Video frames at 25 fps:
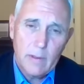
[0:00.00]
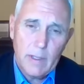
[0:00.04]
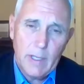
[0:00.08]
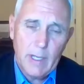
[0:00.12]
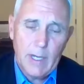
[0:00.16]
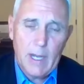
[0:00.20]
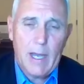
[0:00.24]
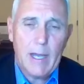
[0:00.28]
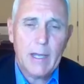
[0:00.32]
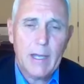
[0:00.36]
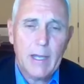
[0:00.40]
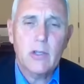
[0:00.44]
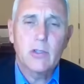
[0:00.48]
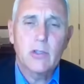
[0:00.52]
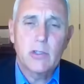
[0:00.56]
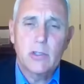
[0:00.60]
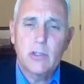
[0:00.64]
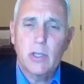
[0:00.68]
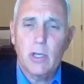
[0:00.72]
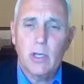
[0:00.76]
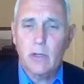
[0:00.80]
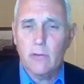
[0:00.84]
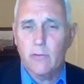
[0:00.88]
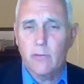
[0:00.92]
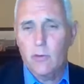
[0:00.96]
And I could
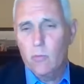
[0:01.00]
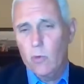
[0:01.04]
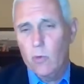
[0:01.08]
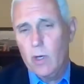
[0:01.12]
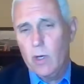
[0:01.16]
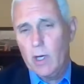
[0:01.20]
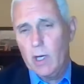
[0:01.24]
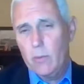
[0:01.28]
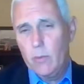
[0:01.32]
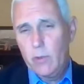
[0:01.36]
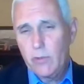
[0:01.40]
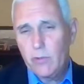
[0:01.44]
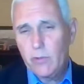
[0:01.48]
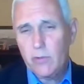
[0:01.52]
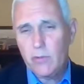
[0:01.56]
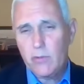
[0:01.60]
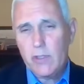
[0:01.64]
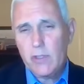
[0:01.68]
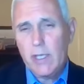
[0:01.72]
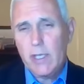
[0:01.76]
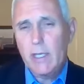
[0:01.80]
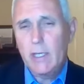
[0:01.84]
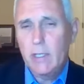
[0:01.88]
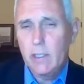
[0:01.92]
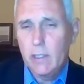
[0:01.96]
tell from where I was
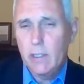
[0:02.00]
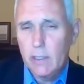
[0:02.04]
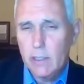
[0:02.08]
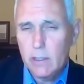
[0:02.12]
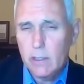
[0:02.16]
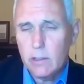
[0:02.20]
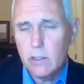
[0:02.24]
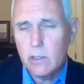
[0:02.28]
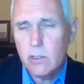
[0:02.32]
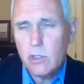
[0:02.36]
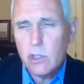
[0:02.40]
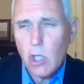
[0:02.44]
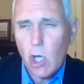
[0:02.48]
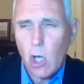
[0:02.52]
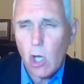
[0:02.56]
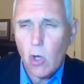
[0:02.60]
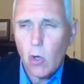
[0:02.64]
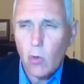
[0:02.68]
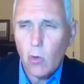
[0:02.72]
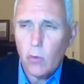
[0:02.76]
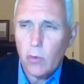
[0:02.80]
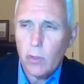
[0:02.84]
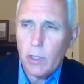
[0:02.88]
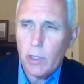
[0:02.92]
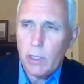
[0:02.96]
standing, the
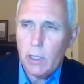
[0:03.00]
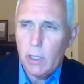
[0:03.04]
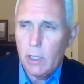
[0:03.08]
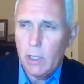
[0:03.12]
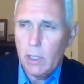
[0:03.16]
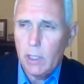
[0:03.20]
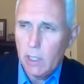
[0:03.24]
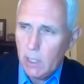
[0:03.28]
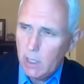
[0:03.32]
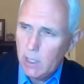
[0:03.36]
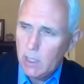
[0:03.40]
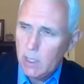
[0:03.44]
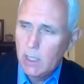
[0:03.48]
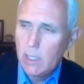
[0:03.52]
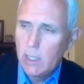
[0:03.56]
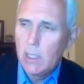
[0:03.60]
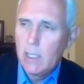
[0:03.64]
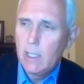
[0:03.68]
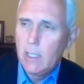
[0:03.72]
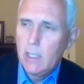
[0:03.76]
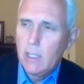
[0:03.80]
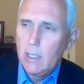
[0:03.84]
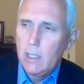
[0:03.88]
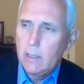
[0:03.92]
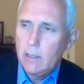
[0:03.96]
tone in
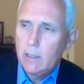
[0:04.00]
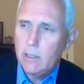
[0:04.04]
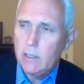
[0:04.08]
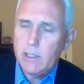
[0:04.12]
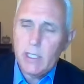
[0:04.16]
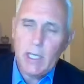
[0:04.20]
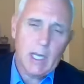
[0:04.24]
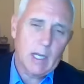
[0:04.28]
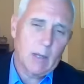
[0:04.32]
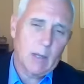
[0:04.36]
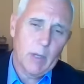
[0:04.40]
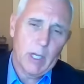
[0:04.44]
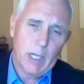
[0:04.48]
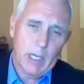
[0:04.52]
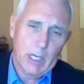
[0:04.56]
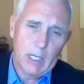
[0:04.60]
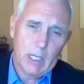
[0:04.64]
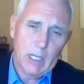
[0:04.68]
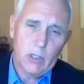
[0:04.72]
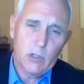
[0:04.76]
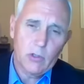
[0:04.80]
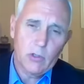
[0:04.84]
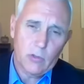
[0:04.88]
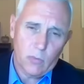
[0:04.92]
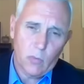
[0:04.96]
the Taliban
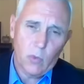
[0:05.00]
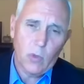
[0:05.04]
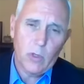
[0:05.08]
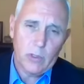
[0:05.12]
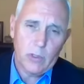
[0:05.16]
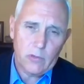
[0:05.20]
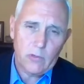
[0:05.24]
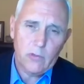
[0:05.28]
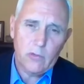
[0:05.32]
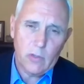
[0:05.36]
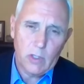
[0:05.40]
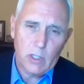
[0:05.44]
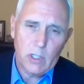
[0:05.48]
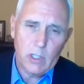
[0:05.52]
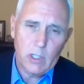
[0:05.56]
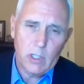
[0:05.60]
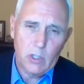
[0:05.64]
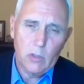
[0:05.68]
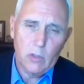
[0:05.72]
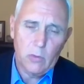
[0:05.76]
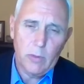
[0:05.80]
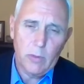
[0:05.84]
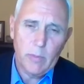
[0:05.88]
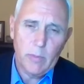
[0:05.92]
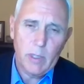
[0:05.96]
leader's voice and said he
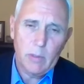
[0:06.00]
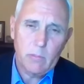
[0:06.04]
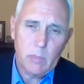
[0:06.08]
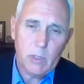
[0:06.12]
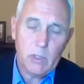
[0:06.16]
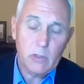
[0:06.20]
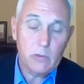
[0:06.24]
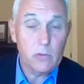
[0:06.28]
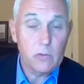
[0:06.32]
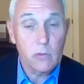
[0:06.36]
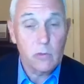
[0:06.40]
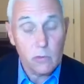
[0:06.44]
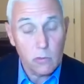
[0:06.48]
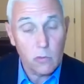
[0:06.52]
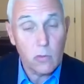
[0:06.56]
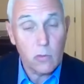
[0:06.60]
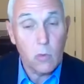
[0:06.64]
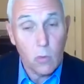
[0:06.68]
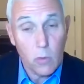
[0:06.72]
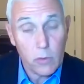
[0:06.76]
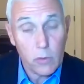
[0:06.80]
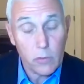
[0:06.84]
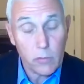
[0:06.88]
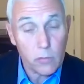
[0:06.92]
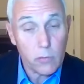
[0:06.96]
knew we meant business. Of
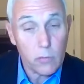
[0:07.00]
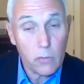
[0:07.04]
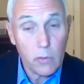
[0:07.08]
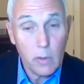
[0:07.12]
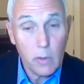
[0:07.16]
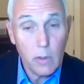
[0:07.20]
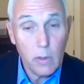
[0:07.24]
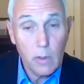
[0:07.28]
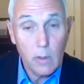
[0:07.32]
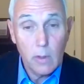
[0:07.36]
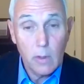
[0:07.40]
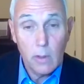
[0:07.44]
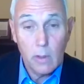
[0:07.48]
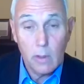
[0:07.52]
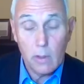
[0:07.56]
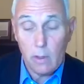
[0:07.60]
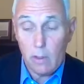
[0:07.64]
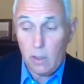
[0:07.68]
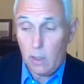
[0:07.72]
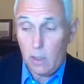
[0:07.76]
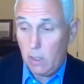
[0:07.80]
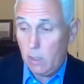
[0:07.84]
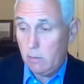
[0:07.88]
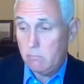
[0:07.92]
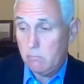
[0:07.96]
course,
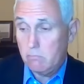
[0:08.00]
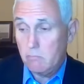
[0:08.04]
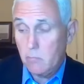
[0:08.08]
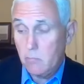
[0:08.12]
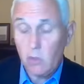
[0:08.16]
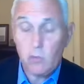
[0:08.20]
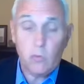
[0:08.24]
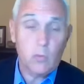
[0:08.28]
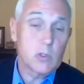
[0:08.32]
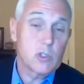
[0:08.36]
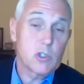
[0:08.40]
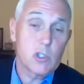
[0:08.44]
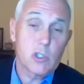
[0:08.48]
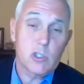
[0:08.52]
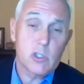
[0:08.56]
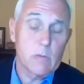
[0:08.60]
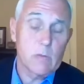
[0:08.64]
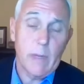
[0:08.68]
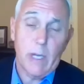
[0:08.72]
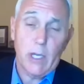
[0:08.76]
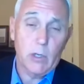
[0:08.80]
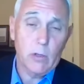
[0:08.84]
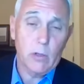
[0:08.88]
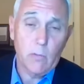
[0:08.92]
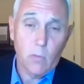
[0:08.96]
uh, this was just
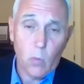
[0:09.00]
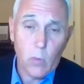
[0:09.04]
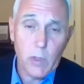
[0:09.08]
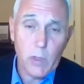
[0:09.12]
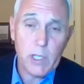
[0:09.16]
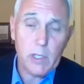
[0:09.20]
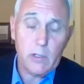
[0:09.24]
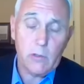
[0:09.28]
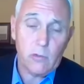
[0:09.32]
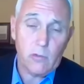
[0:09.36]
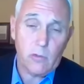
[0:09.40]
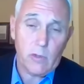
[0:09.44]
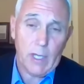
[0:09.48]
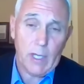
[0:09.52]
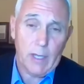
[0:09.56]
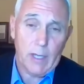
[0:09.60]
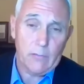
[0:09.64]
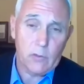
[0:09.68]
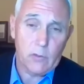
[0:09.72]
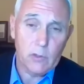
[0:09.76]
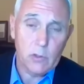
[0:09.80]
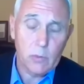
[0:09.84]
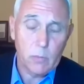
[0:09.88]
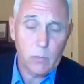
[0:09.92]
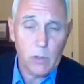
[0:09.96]
a matter of weeks
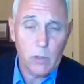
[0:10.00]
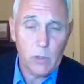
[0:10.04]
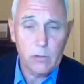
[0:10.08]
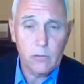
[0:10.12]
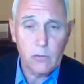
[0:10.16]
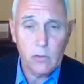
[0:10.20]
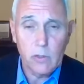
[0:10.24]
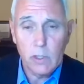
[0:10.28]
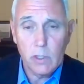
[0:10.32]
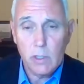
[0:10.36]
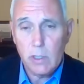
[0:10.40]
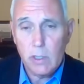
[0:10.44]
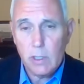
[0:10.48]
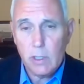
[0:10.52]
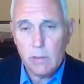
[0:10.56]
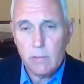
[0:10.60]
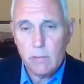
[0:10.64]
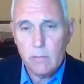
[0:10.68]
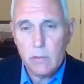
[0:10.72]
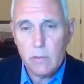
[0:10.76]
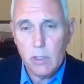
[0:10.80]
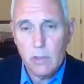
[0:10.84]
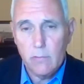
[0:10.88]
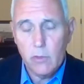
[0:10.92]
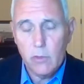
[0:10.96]
after the president had
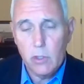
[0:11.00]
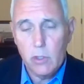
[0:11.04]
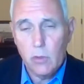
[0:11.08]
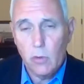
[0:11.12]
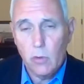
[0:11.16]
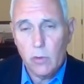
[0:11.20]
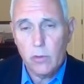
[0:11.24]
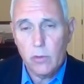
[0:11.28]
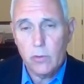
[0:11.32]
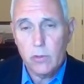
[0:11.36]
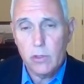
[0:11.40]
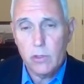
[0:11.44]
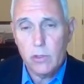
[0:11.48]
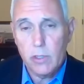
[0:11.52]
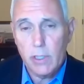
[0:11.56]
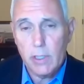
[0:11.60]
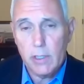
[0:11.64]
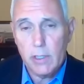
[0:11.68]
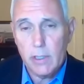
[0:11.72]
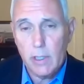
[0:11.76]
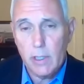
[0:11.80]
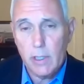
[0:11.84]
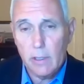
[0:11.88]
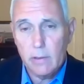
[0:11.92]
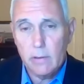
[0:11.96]
given the order to
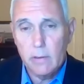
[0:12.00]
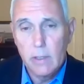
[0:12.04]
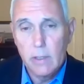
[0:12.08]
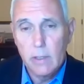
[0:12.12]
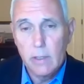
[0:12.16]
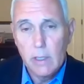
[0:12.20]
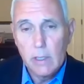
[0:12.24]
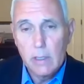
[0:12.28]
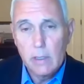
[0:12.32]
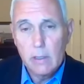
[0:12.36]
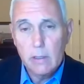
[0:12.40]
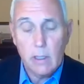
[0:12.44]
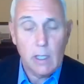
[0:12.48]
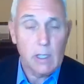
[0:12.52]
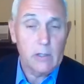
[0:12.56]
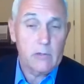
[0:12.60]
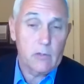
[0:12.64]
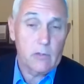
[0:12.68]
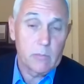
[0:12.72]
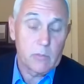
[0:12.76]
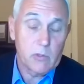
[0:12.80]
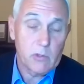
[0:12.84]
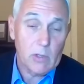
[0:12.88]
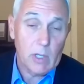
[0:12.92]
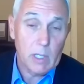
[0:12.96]
take down
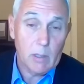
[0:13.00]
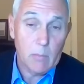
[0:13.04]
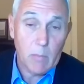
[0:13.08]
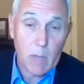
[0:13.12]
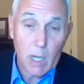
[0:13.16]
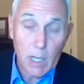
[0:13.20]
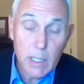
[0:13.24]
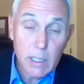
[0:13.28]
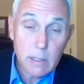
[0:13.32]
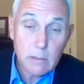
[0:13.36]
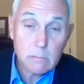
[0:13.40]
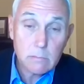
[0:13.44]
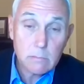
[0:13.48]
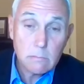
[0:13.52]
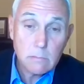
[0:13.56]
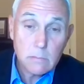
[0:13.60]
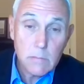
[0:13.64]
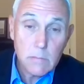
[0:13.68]
Qasem Soleimani.